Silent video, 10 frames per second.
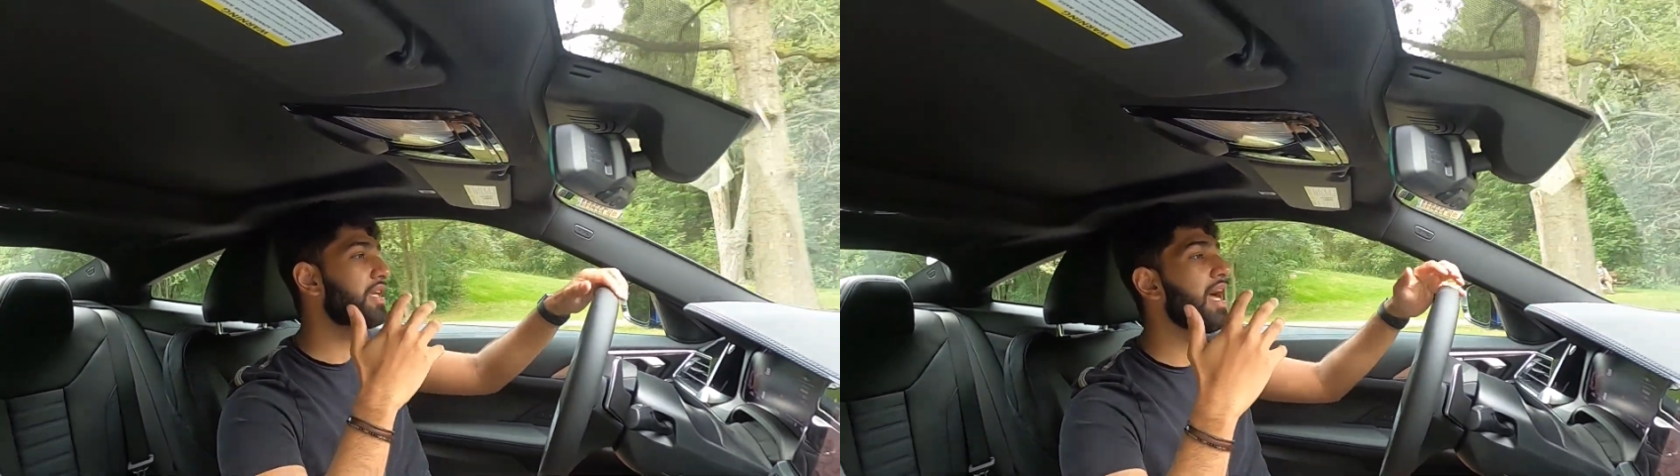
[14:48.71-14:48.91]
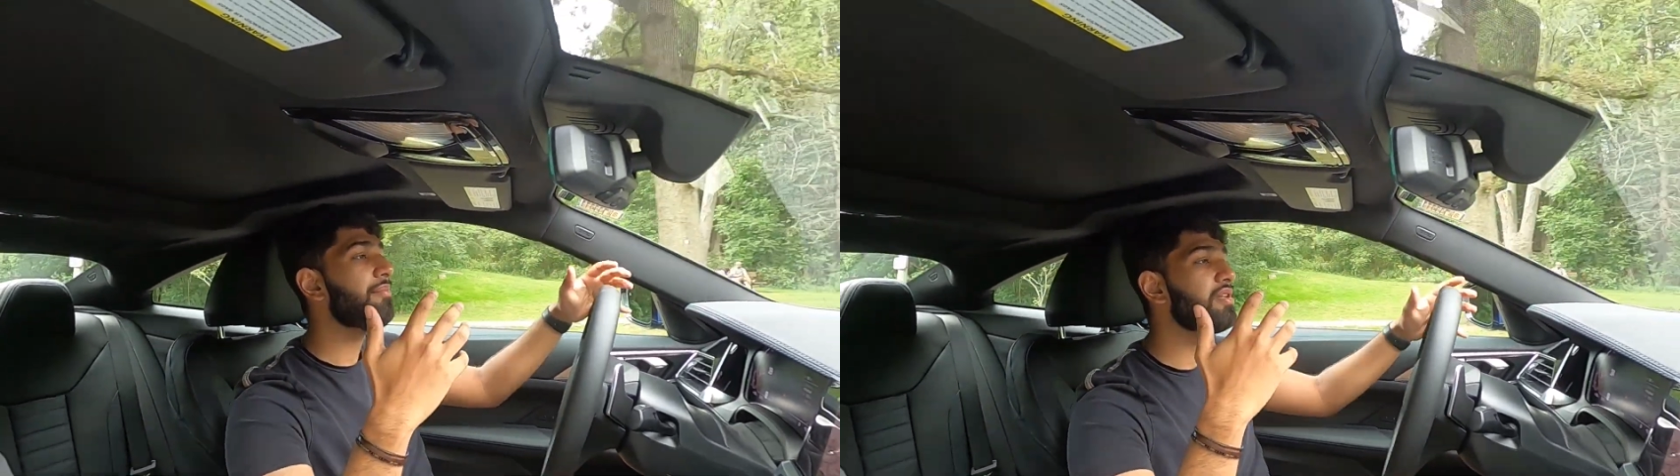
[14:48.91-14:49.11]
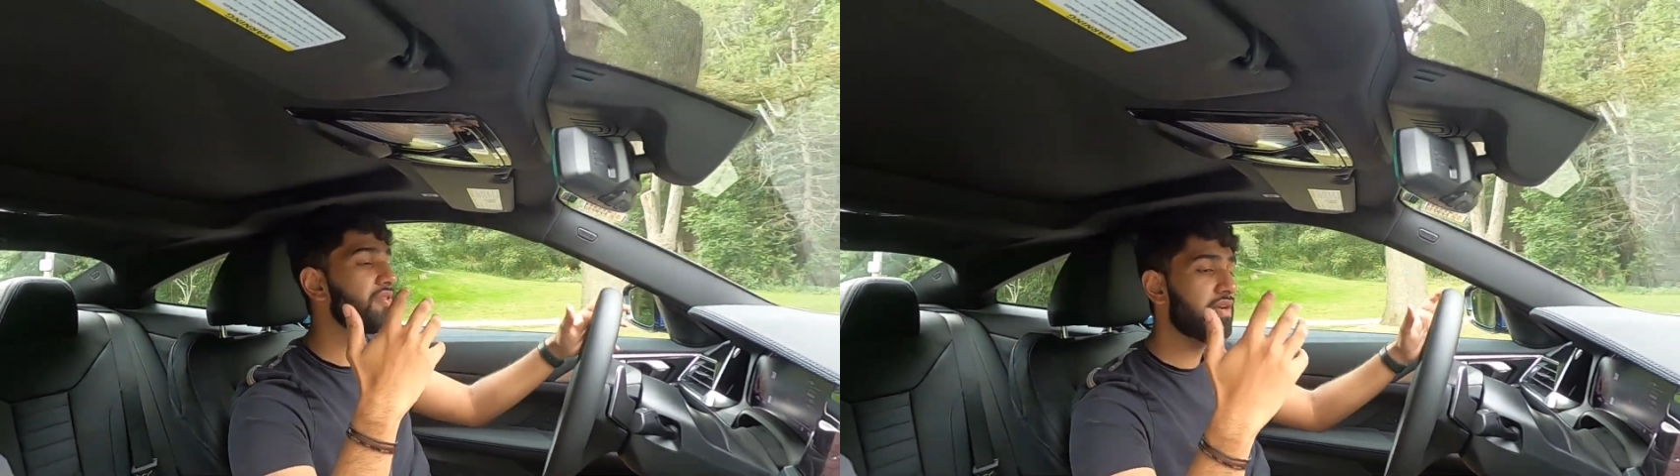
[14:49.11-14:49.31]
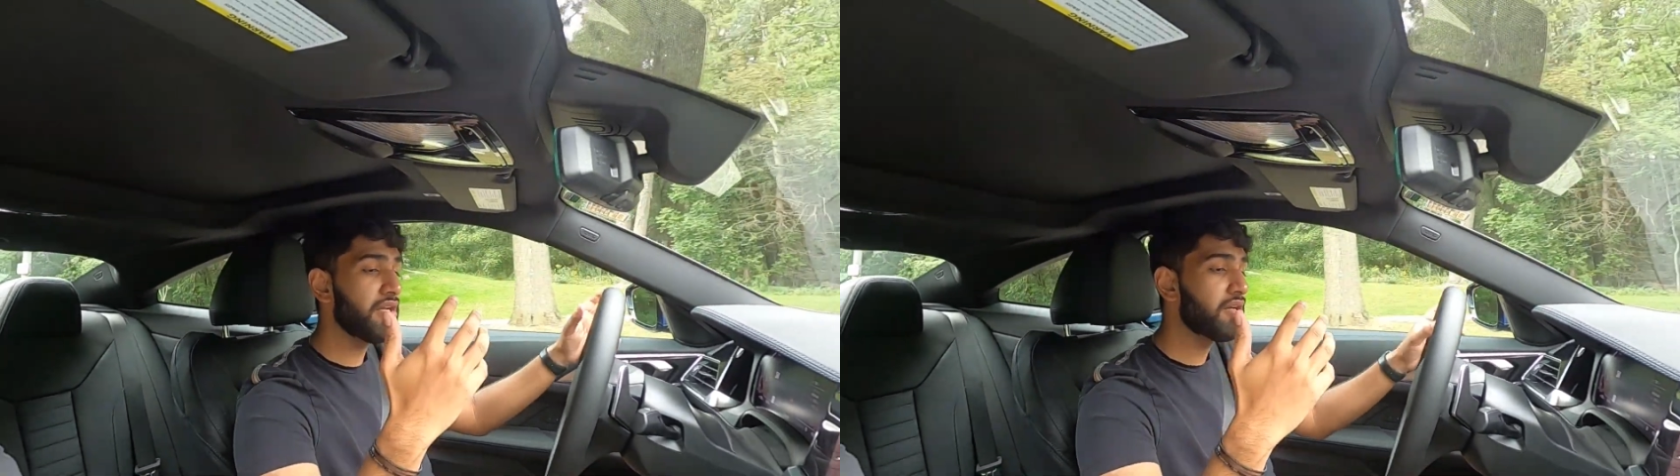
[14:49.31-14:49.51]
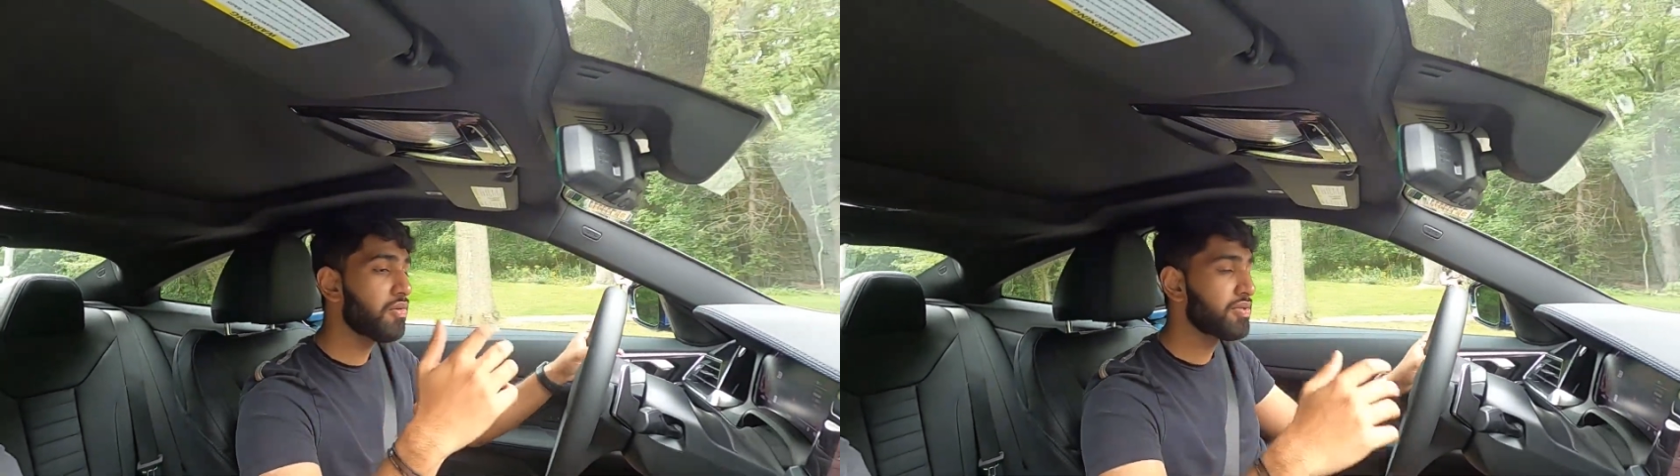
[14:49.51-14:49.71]
The cabin is
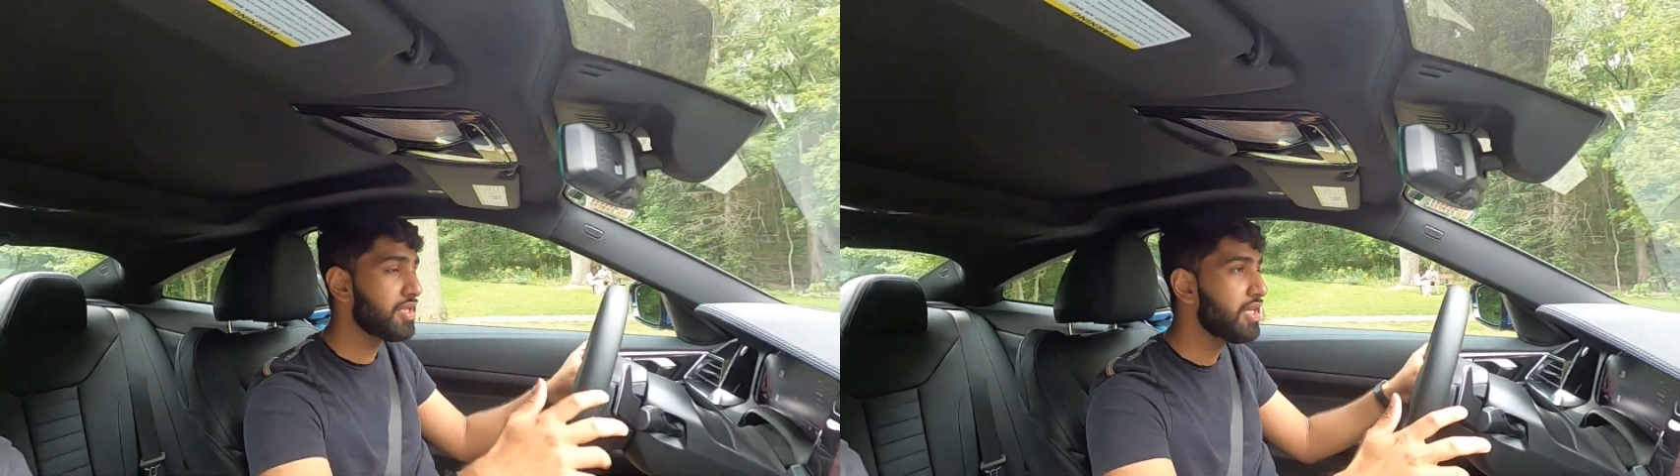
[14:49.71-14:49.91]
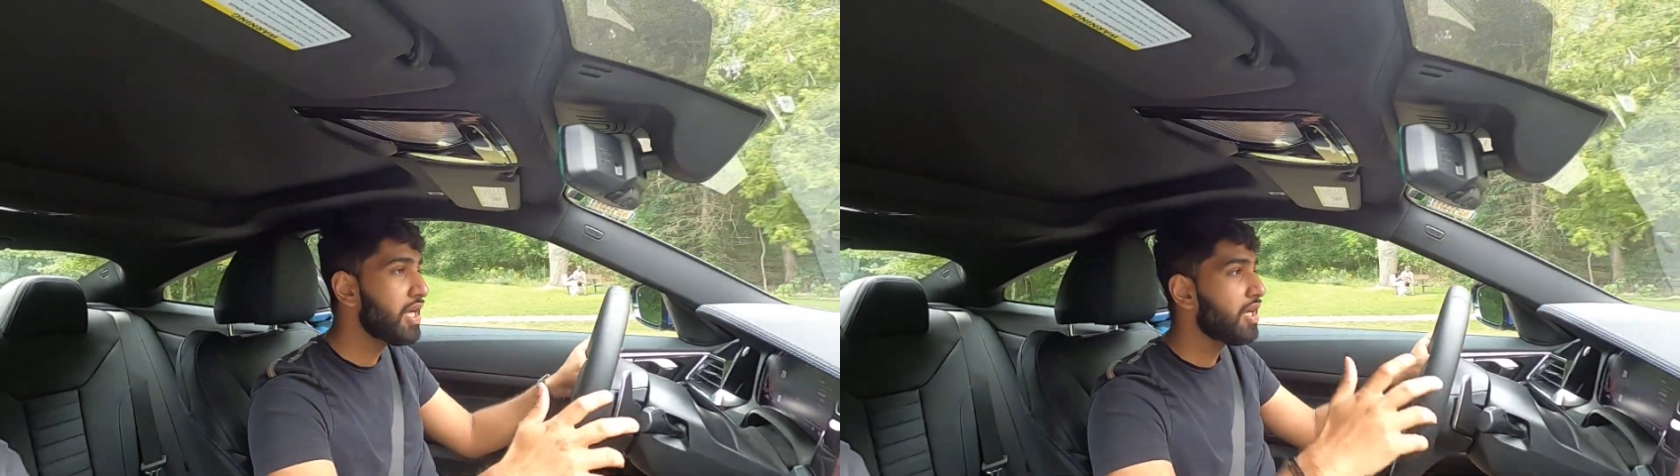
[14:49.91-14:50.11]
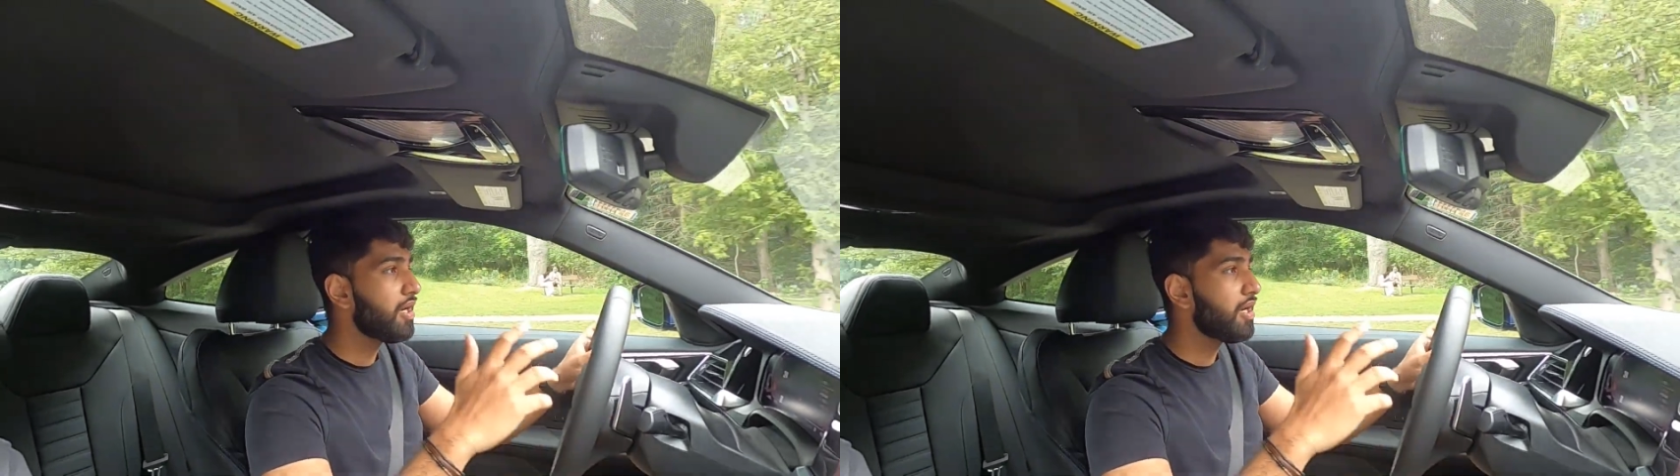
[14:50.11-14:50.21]
very cozy.